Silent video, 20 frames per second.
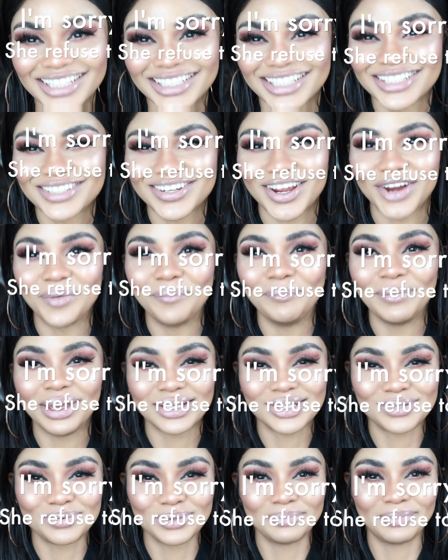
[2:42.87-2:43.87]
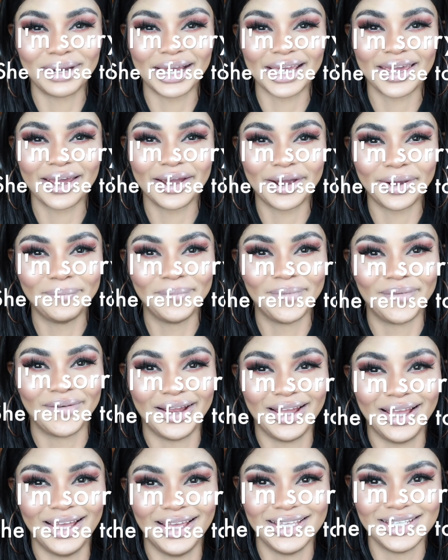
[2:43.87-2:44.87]
she's trying to mess with my
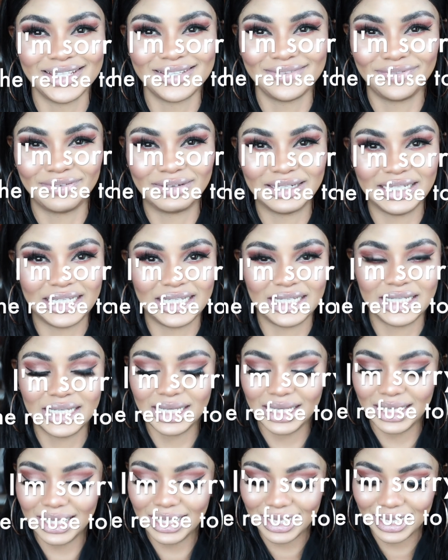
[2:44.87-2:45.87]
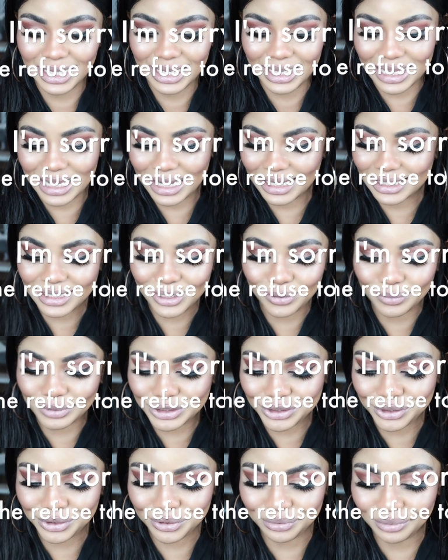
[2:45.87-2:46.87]
camera. It's funny. I know what
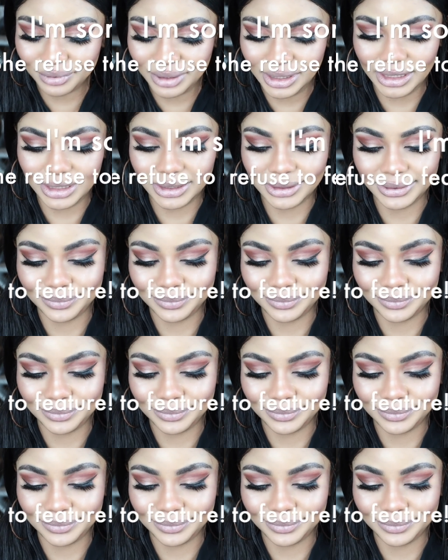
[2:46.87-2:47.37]
do you want?